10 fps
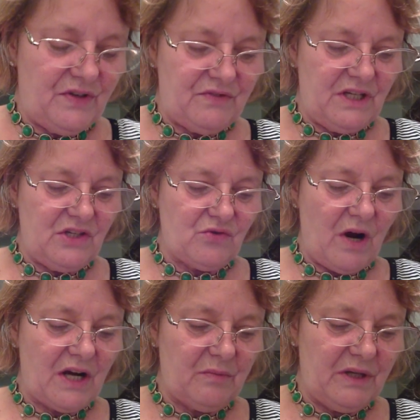fifties
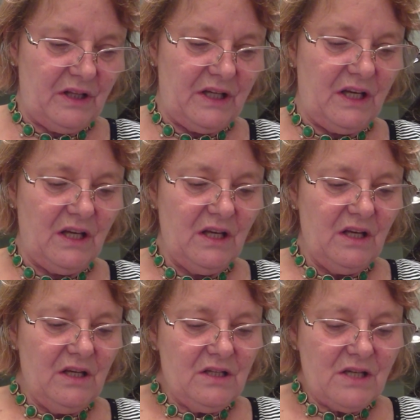rockabilly
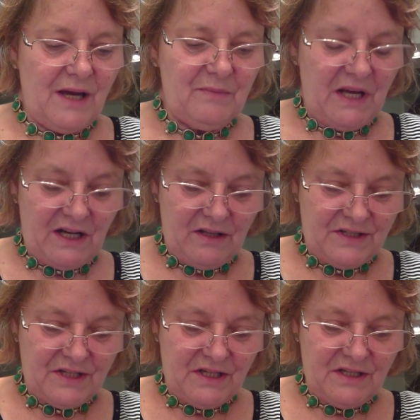type
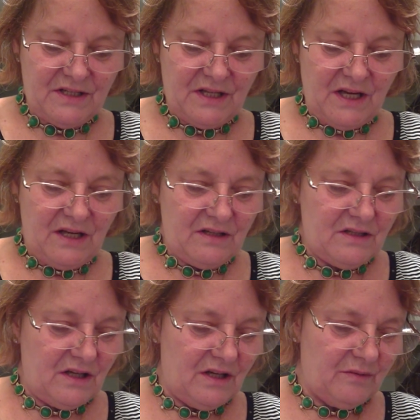necklaces that
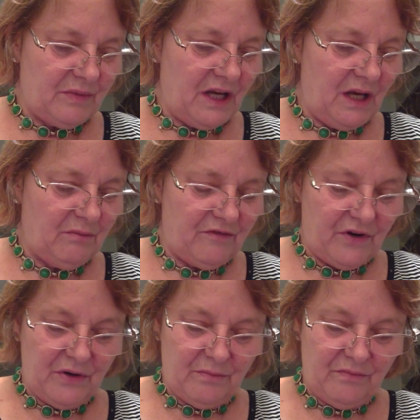um, came
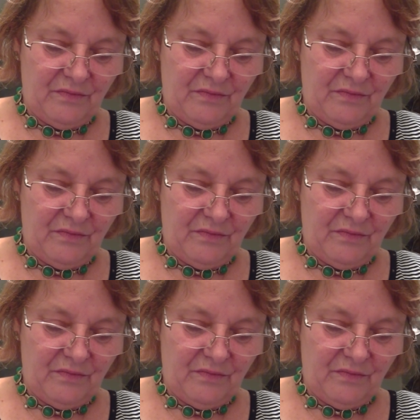from